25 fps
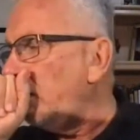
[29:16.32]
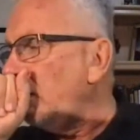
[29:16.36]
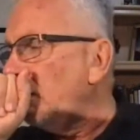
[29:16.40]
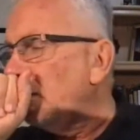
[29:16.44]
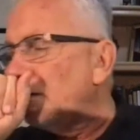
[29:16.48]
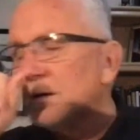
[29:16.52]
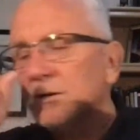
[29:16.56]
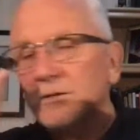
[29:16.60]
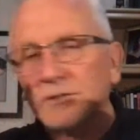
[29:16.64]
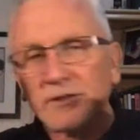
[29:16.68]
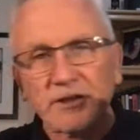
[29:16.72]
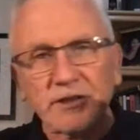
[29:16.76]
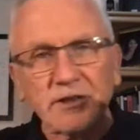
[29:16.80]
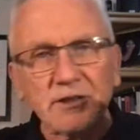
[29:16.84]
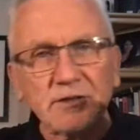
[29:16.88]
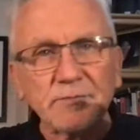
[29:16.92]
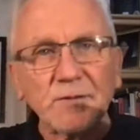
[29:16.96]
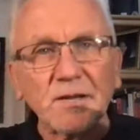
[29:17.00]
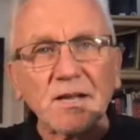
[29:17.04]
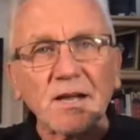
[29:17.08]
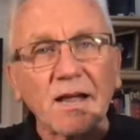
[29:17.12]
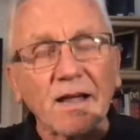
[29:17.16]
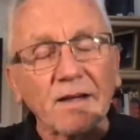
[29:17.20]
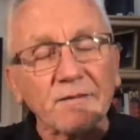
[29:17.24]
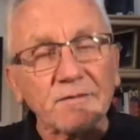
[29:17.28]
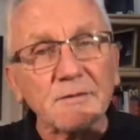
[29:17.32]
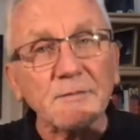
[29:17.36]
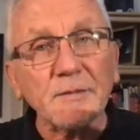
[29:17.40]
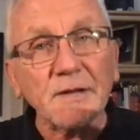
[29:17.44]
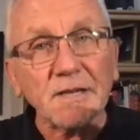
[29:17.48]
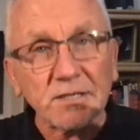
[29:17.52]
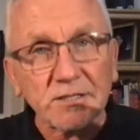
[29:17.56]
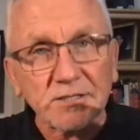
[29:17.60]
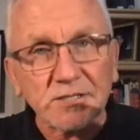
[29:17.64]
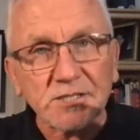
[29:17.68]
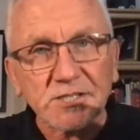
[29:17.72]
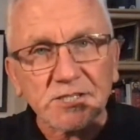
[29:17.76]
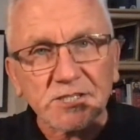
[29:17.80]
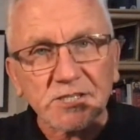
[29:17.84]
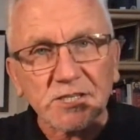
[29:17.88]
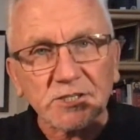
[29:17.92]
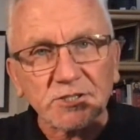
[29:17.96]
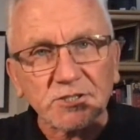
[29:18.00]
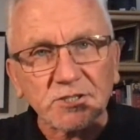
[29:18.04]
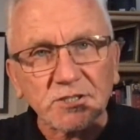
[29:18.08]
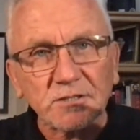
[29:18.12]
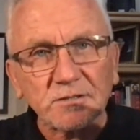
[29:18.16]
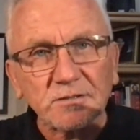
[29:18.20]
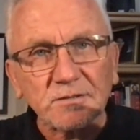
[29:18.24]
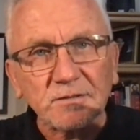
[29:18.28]
Excuse me. I have to make a
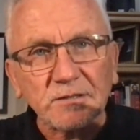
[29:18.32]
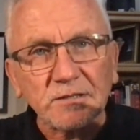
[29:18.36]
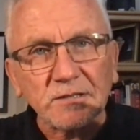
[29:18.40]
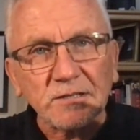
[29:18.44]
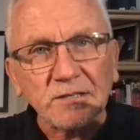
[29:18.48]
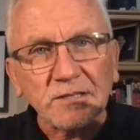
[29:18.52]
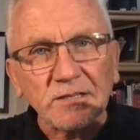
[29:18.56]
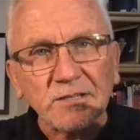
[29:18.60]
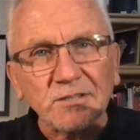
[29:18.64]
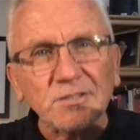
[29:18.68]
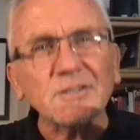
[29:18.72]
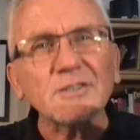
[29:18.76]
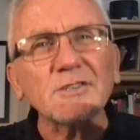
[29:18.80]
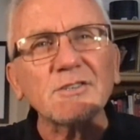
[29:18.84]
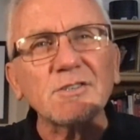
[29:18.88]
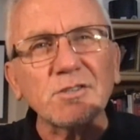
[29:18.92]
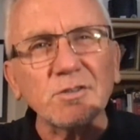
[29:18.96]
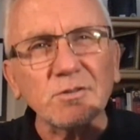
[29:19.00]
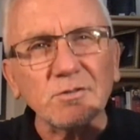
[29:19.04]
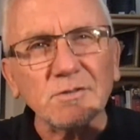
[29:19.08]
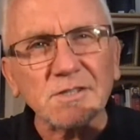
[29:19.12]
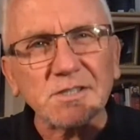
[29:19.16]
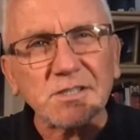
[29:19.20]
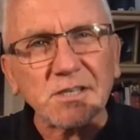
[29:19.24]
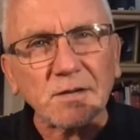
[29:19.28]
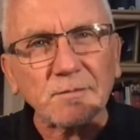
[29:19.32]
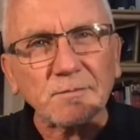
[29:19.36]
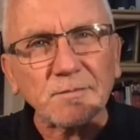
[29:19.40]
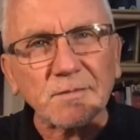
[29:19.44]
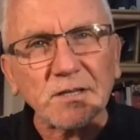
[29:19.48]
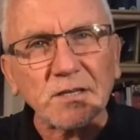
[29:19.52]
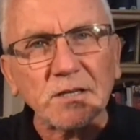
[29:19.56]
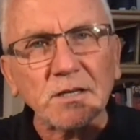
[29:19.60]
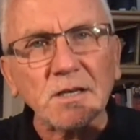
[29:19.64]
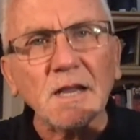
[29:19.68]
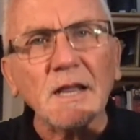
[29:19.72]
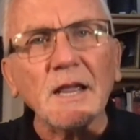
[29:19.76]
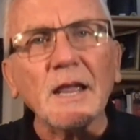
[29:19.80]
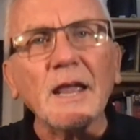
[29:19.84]
decision to do something.